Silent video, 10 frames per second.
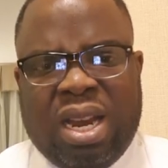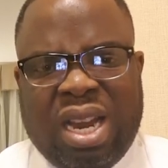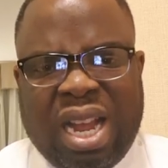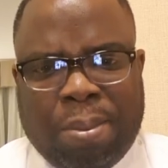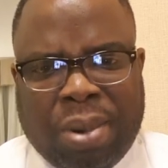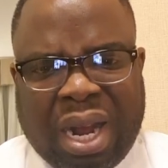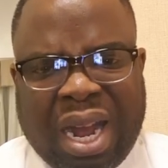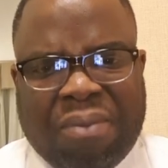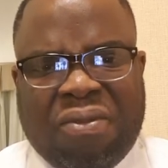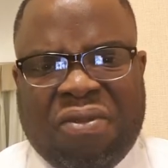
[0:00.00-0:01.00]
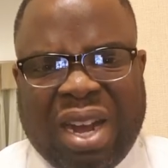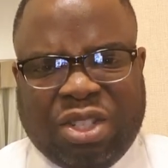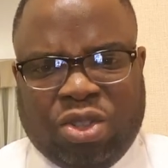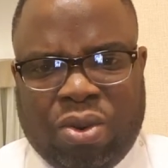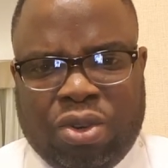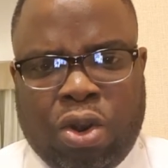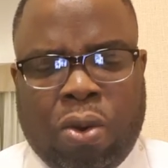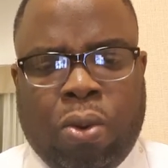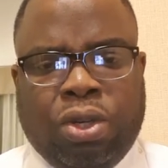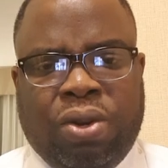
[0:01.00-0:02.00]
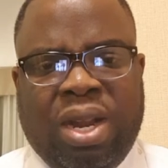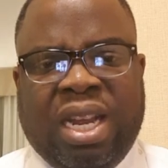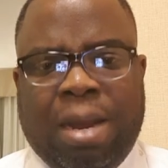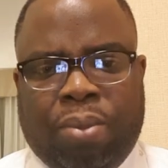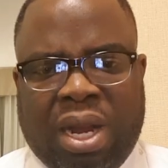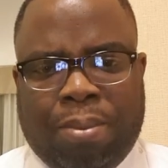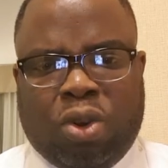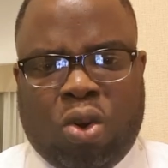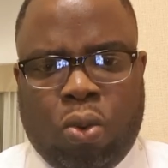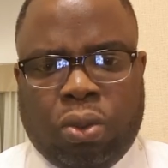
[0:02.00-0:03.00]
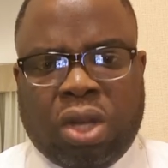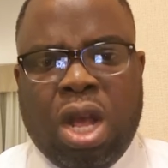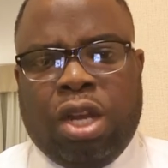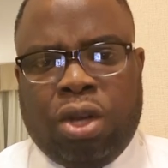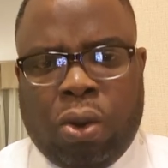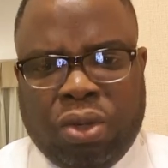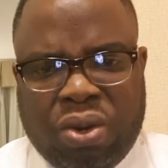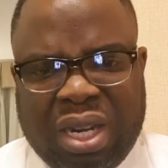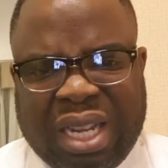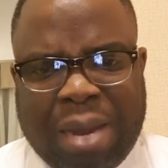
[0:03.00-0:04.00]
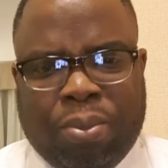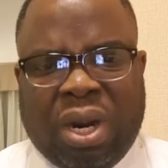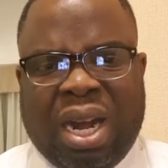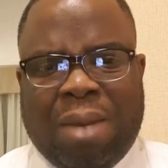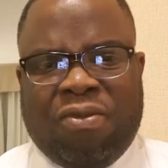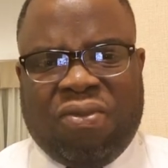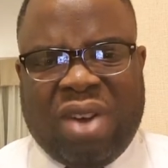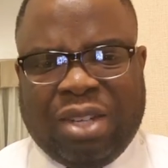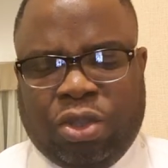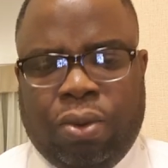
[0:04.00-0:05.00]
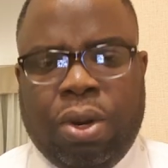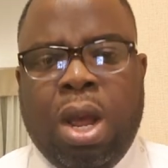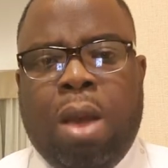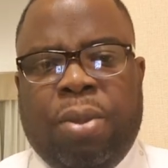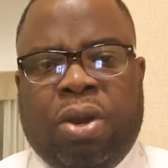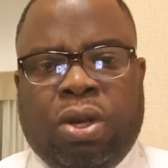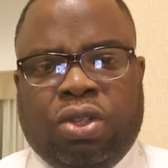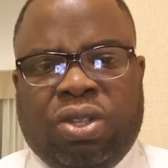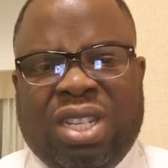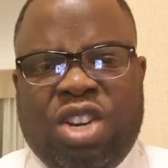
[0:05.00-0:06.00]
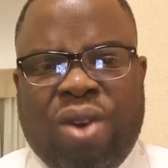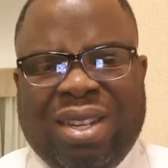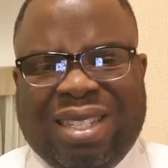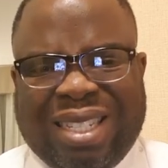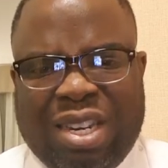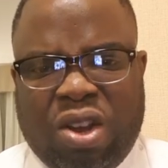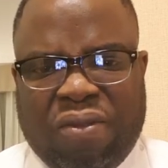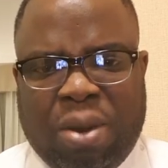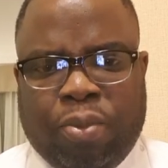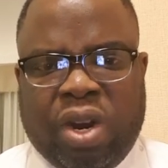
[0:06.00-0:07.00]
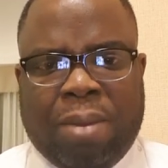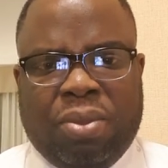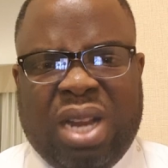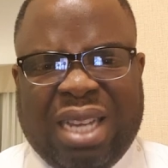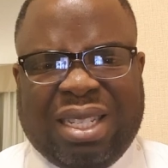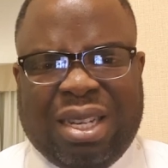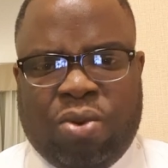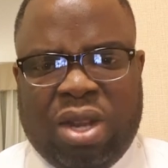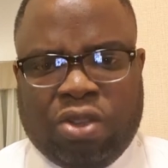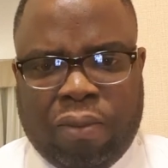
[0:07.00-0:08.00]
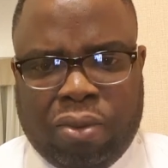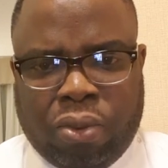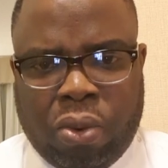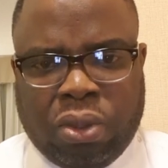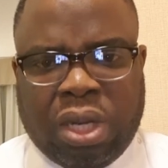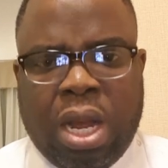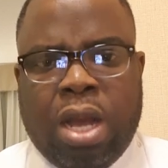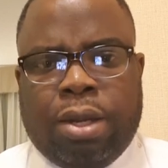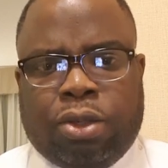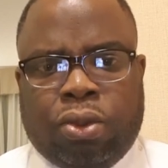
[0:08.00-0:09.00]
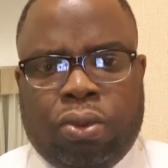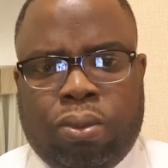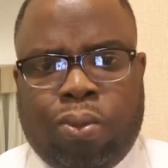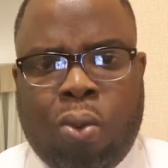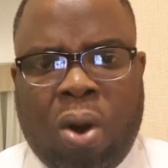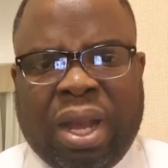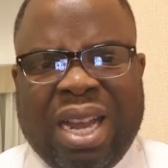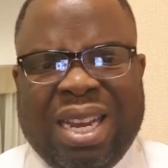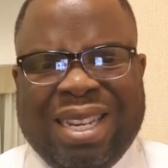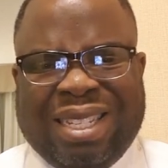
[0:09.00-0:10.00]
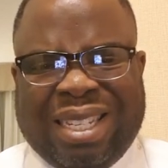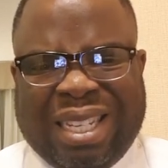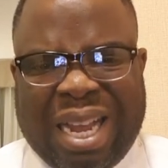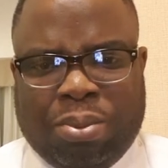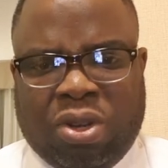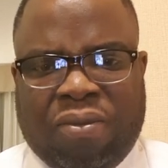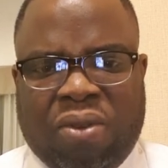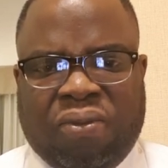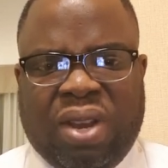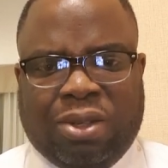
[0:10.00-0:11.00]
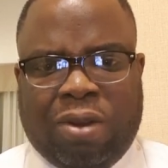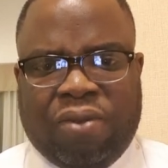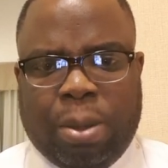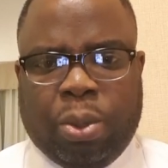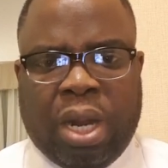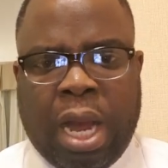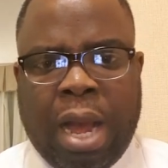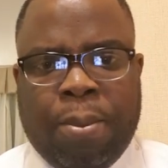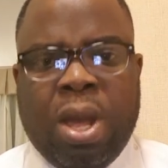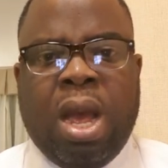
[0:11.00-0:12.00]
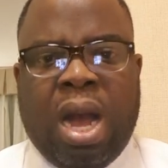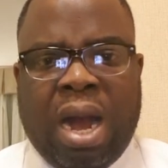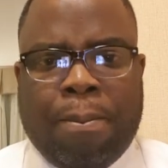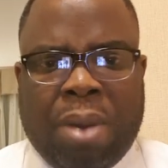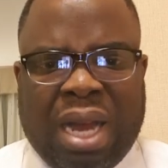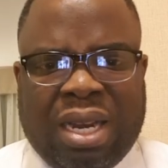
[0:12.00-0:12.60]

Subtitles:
the Abraham version, your own unique Abraham code, your own unique Abraham version. Because you see, you are a seed of Abraham. That sequence of growth to walk in the steps of the faith of Abraham and by